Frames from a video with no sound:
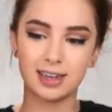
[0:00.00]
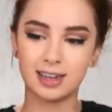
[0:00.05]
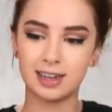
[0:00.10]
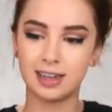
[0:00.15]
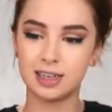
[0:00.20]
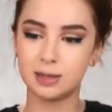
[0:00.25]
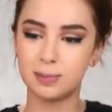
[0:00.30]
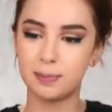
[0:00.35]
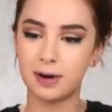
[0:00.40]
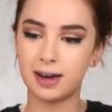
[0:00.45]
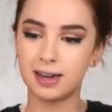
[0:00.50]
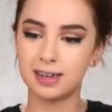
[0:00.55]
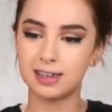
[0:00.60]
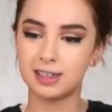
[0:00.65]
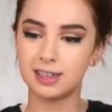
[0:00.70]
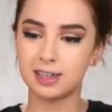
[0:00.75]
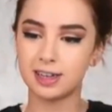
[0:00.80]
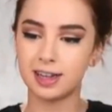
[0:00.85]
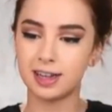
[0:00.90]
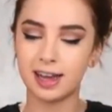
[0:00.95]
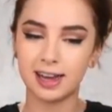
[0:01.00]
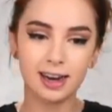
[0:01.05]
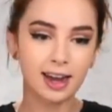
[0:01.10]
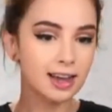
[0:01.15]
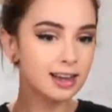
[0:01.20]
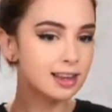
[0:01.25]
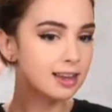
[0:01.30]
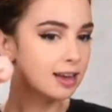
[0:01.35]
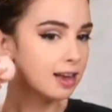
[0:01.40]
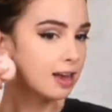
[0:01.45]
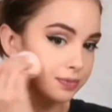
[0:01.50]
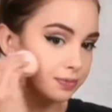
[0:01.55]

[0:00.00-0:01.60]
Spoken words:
the sponge like that.